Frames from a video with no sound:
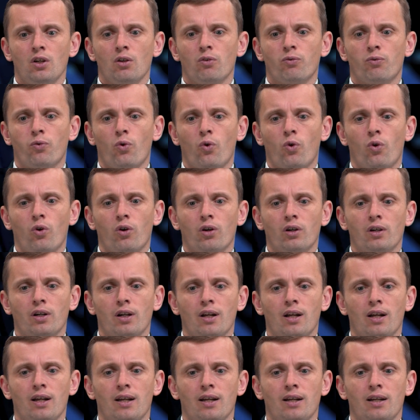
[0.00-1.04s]

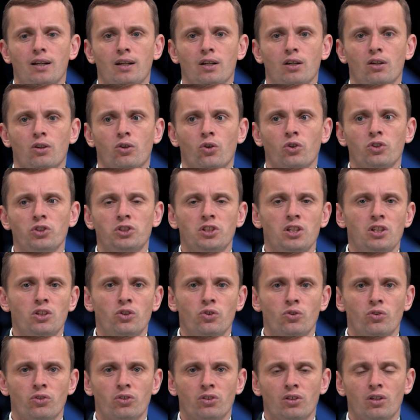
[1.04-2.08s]
for
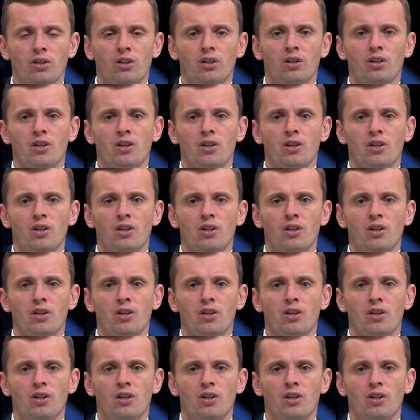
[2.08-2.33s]
continuing